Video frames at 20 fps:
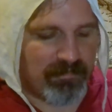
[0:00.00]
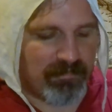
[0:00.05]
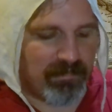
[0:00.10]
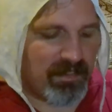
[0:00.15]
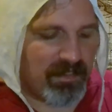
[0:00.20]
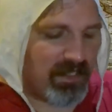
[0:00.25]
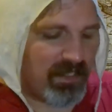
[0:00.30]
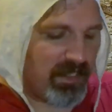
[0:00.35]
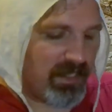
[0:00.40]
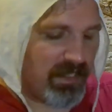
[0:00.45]

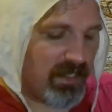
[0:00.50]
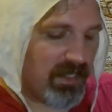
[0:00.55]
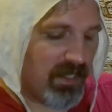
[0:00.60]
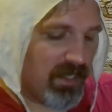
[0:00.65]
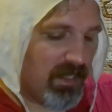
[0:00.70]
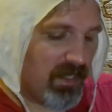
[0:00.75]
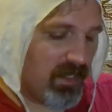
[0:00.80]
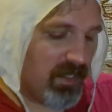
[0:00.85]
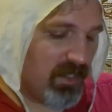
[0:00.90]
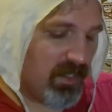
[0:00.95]
the
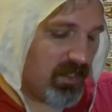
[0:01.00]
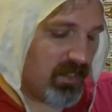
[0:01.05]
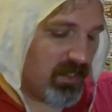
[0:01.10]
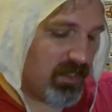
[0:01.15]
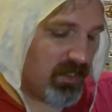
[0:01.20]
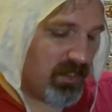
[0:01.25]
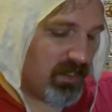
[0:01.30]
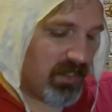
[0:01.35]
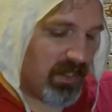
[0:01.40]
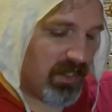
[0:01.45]

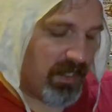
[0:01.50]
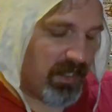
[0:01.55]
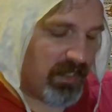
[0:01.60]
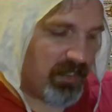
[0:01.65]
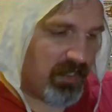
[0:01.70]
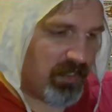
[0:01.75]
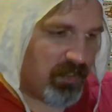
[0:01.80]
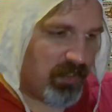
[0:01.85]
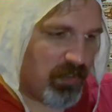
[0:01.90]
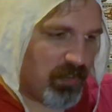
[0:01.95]

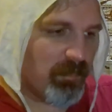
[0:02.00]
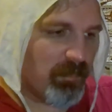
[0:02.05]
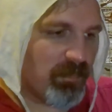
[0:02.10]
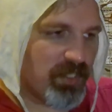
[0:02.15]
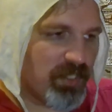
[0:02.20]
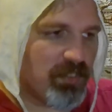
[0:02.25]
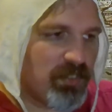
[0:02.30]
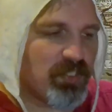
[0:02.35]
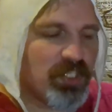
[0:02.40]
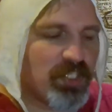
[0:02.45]
you can
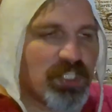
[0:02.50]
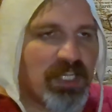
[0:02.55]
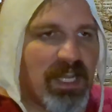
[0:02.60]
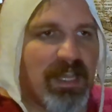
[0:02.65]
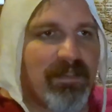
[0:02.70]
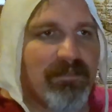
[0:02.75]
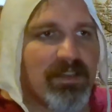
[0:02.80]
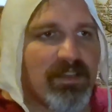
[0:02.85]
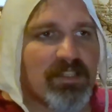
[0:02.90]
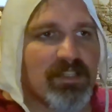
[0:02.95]
produce
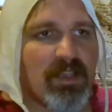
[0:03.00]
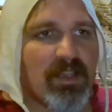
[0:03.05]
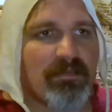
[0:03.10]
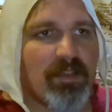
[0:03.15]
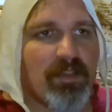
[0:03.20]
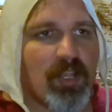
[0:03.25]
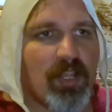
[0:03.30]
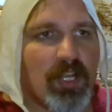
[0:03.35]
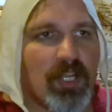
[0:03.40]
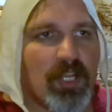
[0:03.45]
shavings off
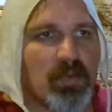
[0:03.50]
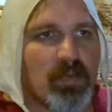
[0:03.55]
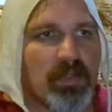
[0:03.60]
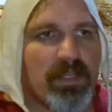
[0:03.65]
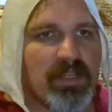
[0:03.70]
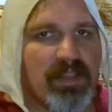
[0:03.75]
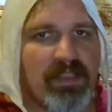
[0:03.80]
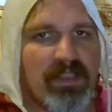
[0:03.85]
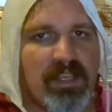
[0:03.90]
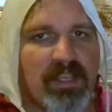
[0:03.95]
a
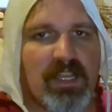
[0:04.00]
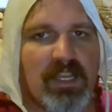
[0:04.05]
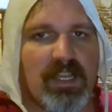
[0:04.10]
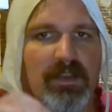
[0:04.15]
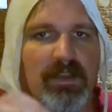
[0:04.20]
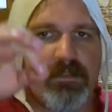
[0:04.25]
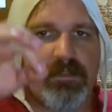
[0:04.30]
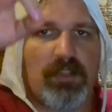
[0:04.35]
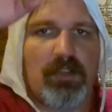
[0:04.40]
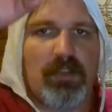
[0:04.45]
hardwood thin
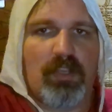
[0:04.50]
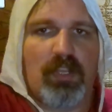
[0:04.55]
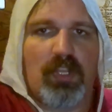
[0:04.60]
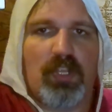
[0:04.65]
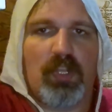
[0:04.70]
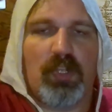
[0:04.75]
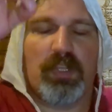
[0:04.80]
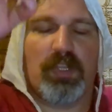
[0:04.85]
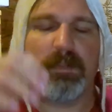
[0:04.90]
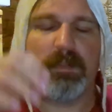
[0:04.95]
enough that you can
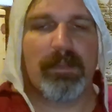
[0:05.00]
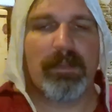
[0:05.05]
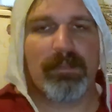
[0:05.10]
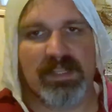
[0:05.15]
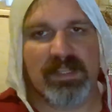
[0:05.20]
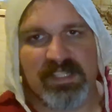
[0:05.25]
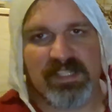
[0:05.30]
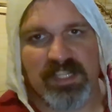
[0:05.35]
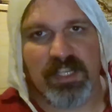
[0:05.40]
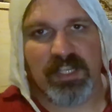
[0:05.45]
hold them up
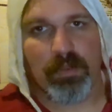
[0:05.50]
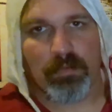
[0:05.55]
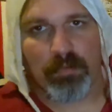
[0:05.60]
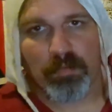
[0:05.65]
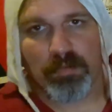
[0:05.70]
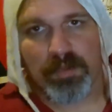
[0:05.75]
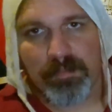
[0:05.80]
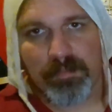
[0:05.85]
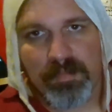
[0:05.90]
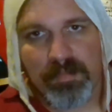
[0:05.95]
and see through
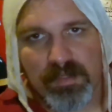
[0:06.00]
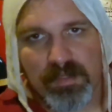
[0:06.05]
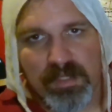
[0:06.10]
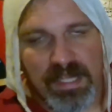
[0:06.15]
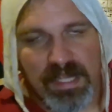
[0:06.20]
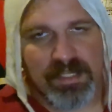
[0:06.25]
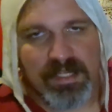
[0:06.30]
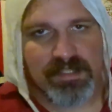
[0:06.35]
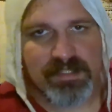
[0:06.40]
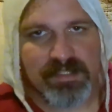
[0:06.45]
them.
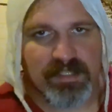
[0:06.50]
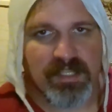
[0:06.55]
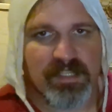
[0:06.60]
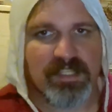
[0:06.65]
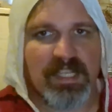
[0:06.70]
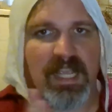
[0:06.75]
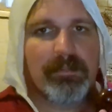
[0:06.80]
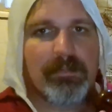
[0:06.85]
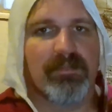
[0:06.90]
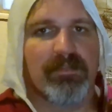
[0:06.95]
That is the
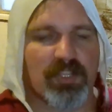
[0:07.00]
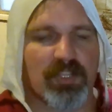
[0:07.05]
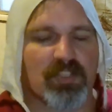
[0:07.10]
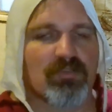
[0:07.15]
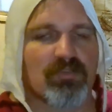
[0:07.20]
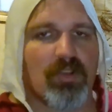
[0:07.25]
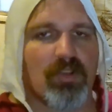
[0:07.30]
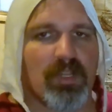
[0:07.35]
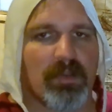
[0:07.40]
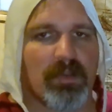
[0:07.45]
type of
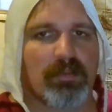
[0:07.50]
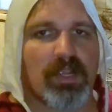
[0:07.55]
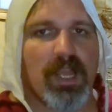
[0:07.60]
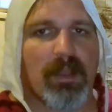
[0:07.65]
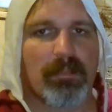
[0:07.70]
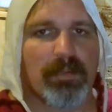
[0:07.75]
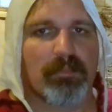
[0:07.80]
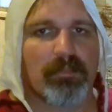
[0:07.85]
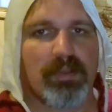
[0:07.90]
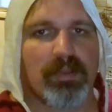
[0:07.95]
control a
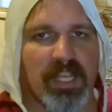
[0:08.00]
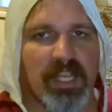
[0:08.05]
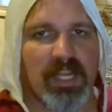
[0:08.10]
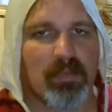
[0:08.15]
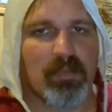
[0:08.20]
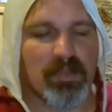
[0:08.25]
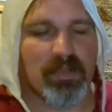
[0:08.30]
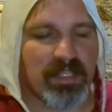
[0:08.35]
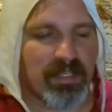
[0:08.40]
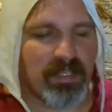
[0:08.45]
proper plane
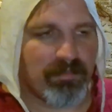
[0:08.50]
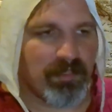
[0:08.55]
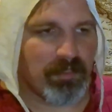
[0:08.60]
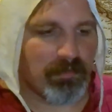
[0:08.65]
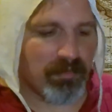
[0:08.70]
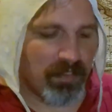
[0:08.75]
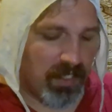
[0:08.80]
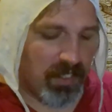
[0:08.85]
will give you.